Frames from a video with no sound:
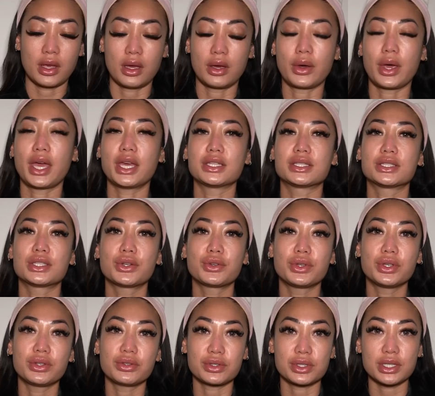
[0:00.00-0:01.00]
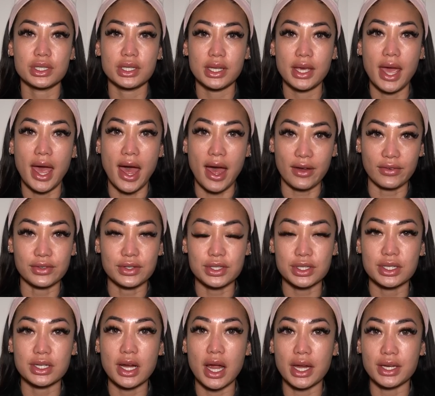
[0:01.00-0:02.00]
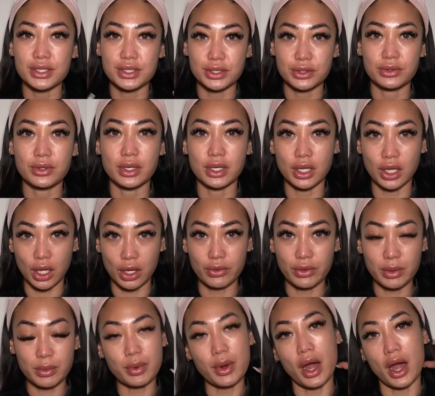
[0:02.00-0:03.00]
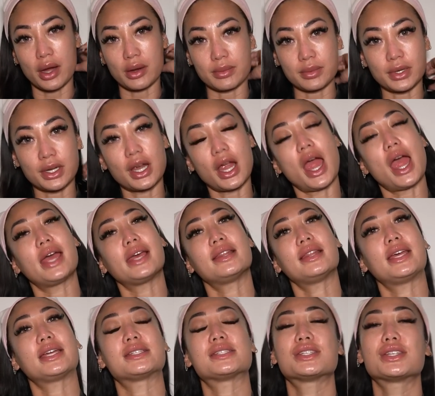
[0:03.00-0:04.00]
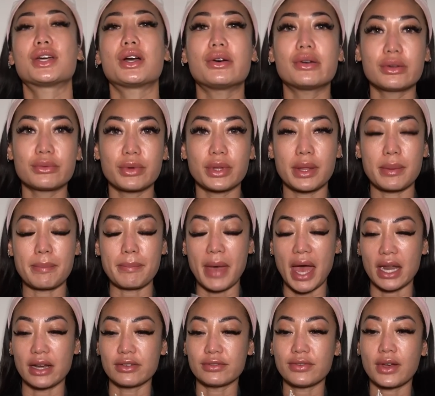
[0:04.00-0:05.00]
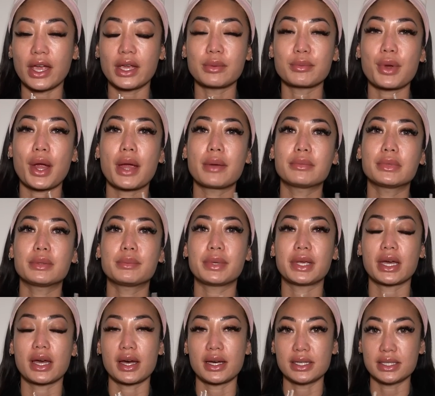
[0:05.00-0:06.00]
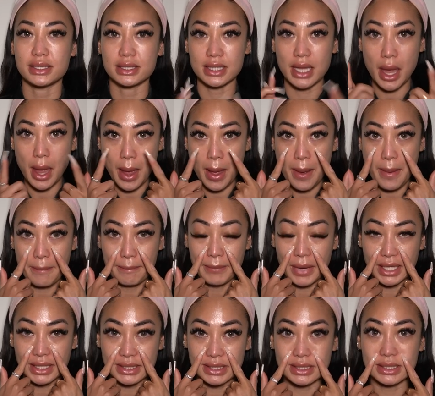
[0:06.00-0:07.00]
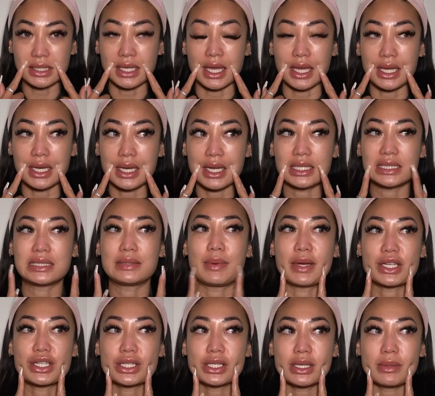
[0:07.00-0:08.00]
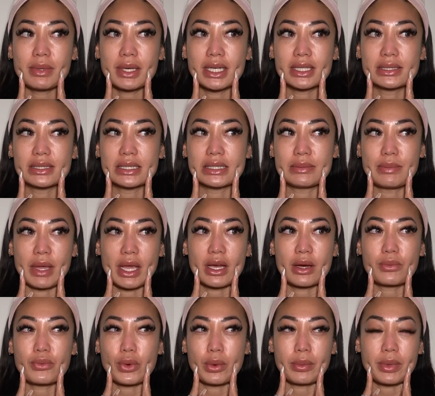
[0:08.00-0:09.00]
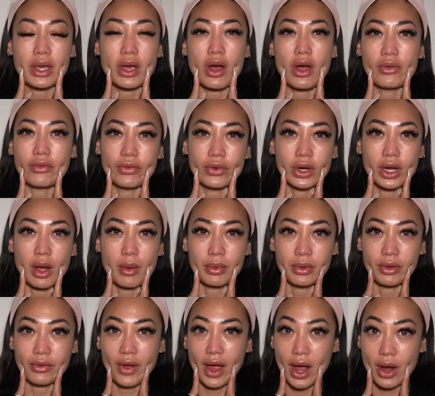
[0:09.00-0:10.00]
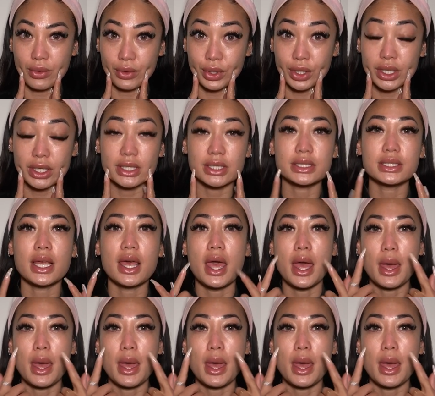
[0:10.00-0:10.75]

Okay, so usually after I do a glowy primer, I like to go in with a mattifying primer because my skin, especially because this makeup will be on for a couple of hours,